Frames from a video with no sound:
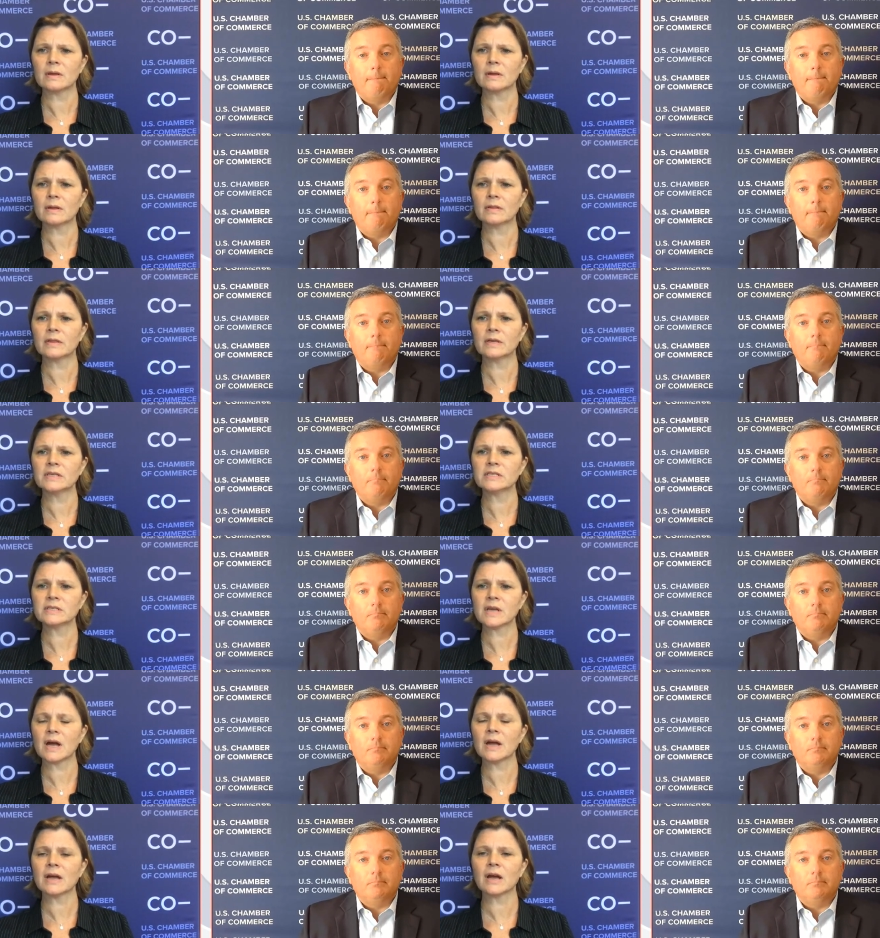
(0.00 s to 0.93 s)

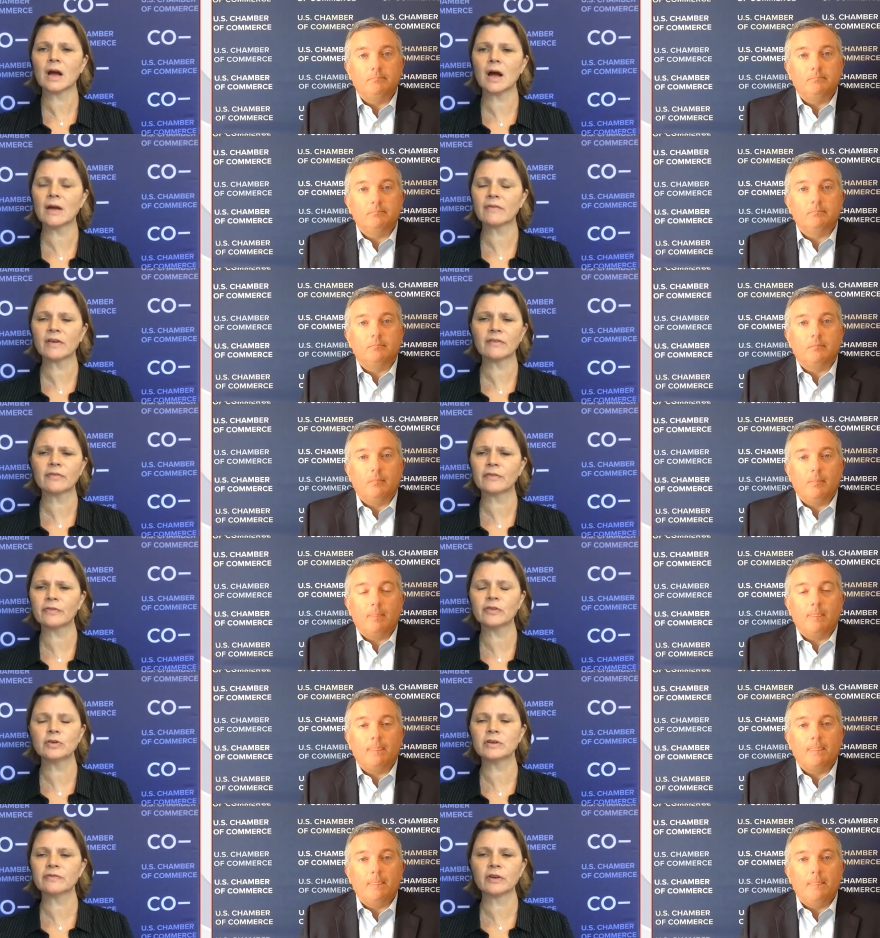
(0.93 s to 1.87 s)
Speaker 1: this, I've got a
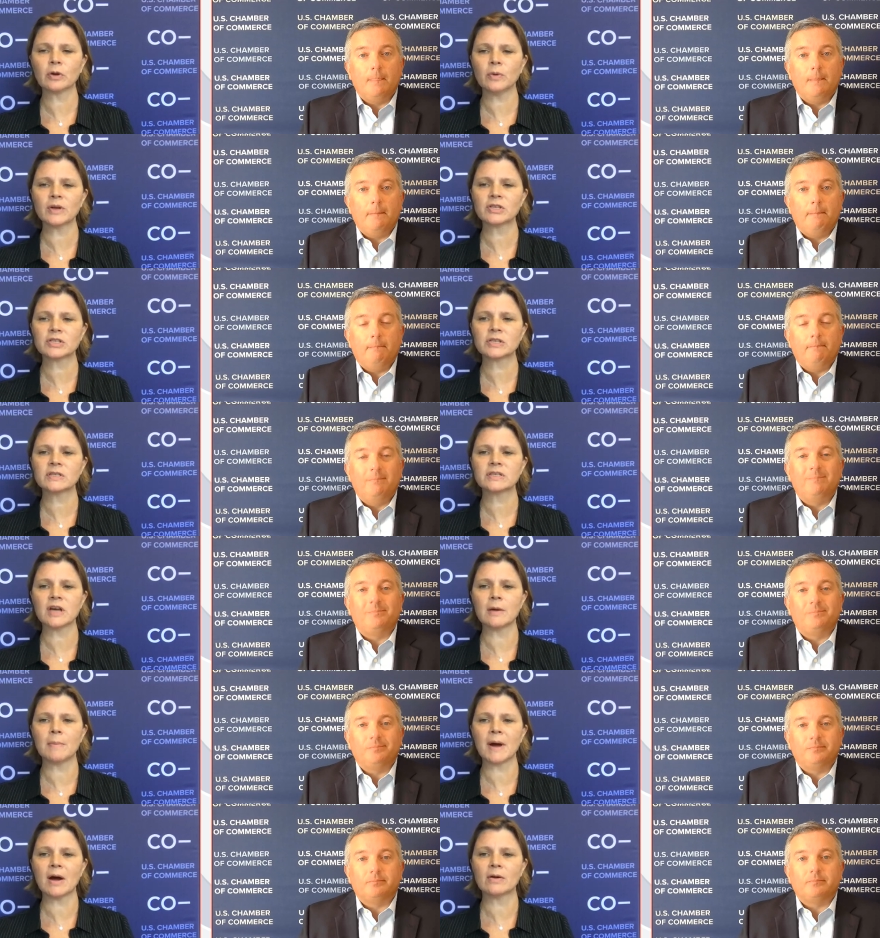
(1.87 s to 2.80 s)
few different questions
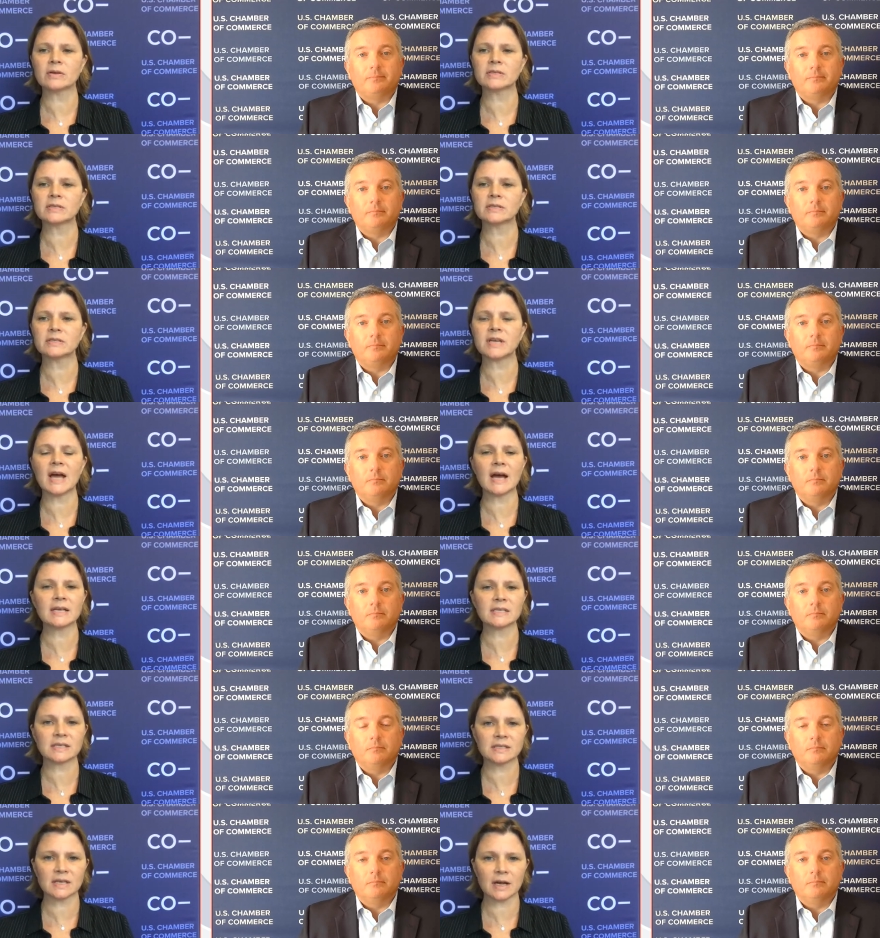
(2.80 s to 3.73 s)
about
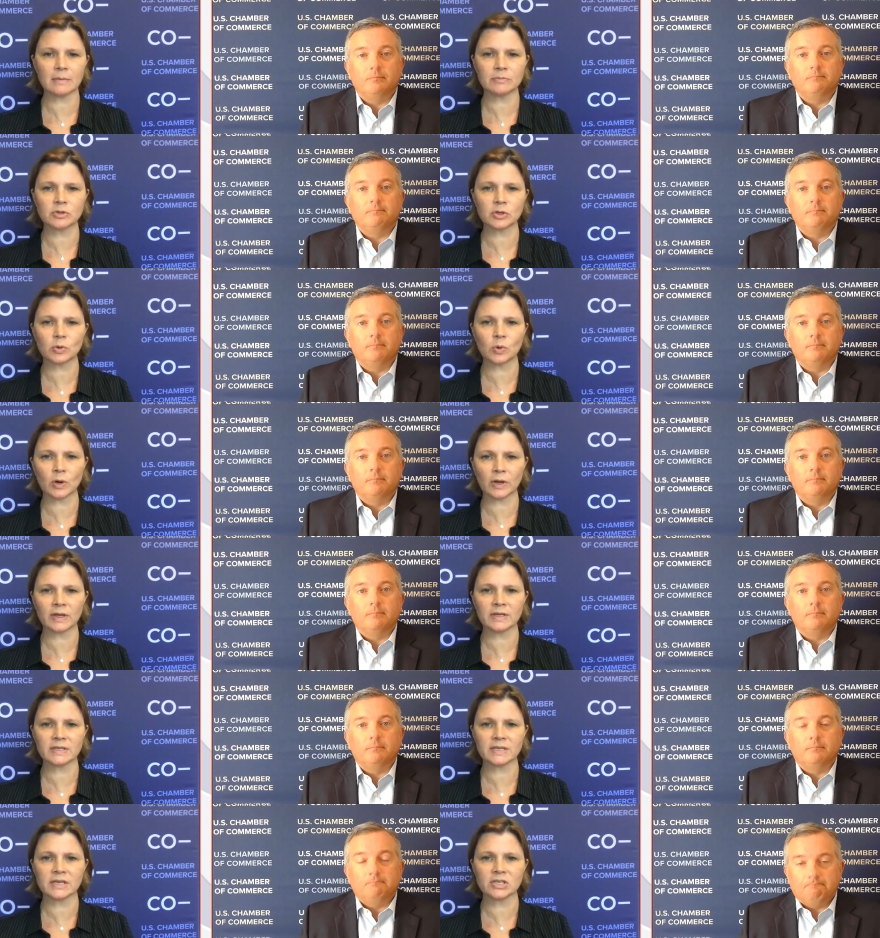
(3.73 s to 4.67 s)
tax exempt
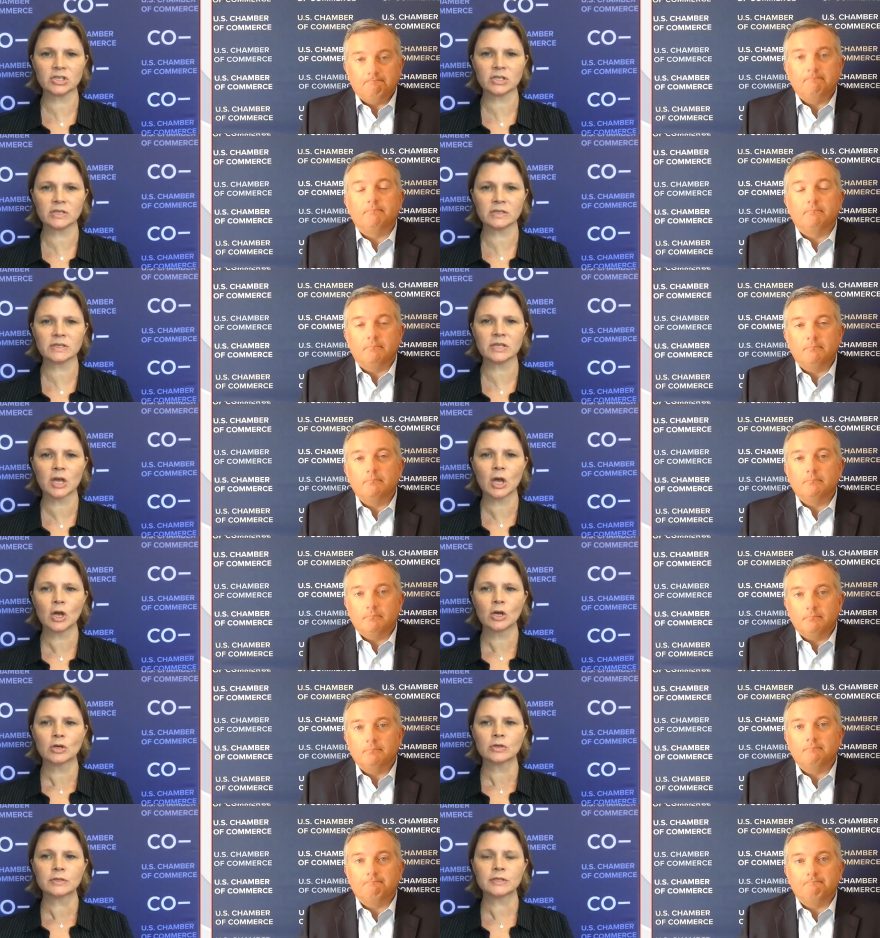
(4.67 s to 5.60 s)
organizations.
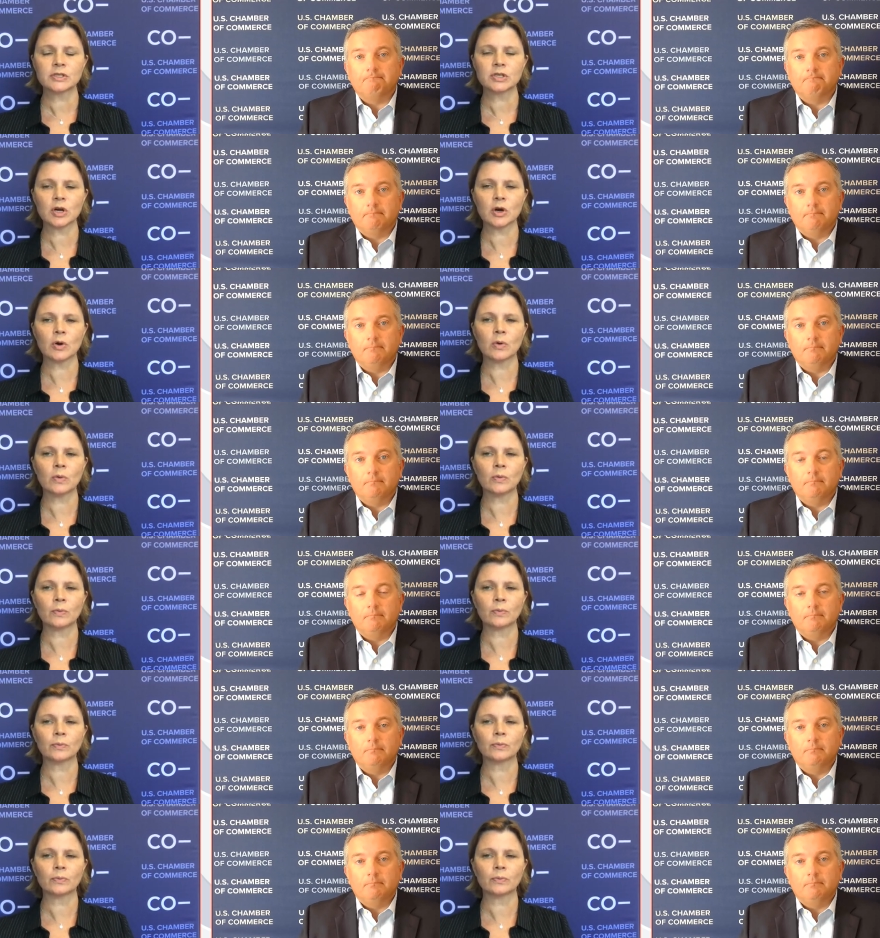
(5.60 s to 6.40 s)
So